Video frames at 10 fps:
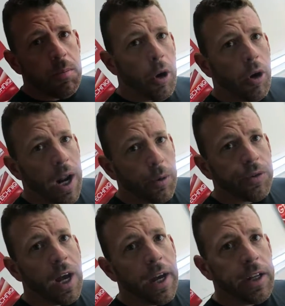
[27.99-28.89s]
more
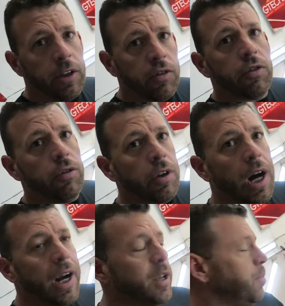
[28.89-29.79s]
outside in
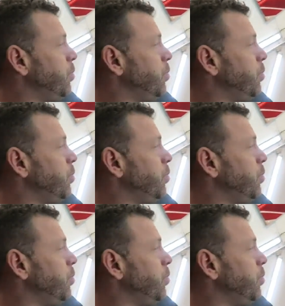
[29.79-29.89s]
sunlight,